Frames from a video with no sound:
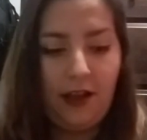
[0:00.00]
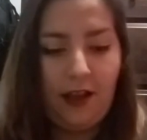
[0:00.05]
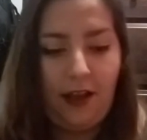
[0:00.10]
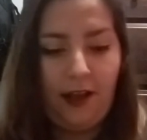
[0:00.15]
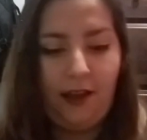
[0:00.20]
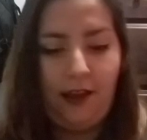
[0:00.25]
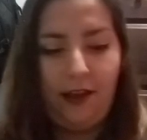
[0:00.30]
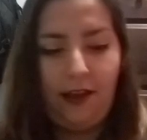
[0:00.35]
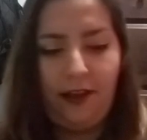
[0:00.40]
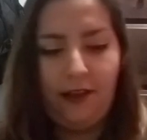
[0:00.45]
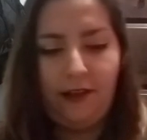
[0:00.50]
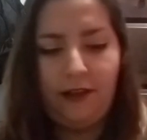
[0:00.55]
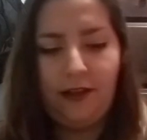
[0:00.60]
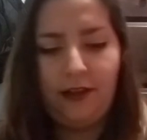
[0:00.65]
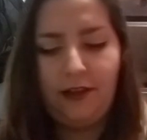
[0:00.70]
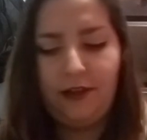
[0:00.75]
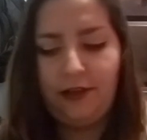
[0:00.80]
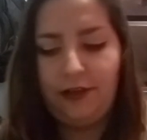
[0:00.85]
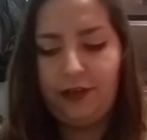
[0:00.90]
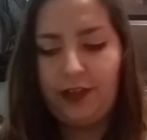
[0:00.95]
And
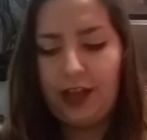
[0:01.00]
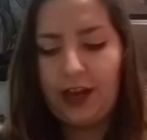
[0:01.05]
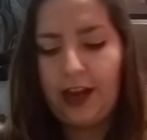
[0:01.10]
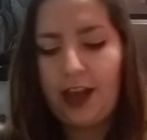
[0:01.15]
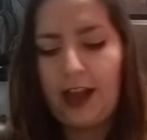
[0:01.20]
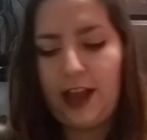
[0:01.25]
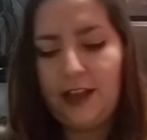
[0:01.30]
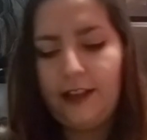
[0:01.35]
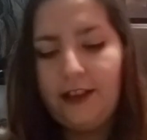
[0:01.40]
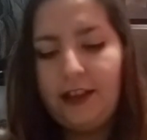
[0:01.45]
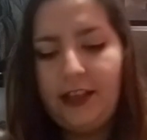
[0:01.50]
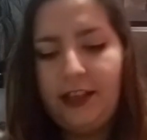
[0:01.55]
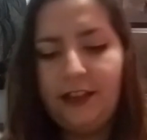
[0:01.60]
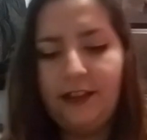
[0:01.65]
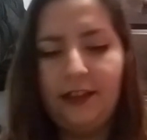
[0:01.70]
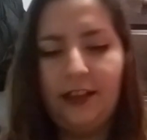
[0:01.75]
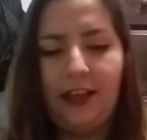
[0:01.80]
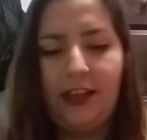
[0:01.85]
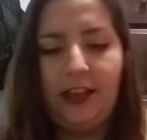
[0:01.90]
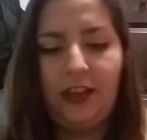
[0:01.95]
they had
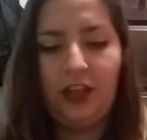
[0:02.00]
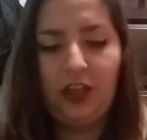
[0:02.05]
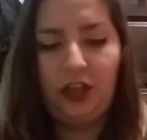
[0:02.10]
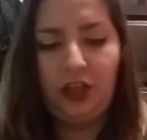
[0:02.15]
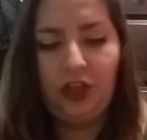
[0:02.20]
these like